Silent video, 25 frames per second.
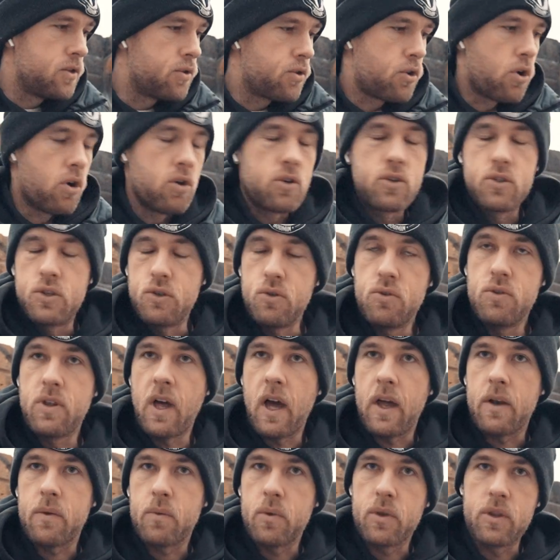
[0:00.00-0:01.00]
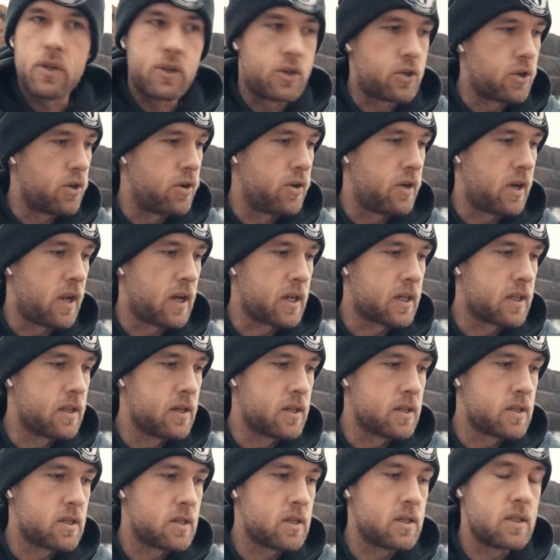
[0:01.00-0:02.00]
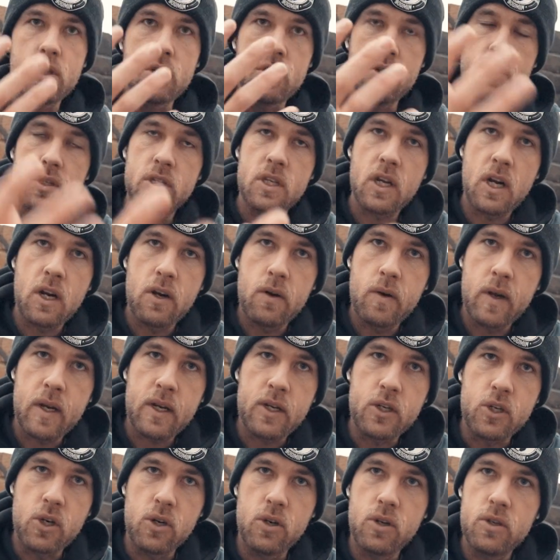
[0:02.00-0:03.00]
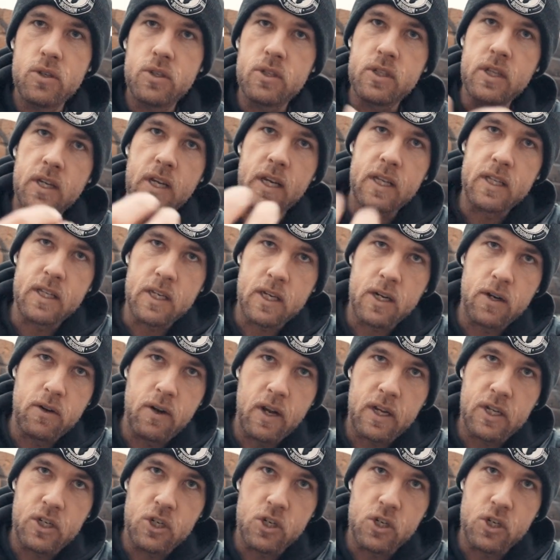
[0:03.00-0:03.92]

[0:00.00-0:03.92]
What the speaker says: you can't do that with a drone like this. Use the correct drones to get the correct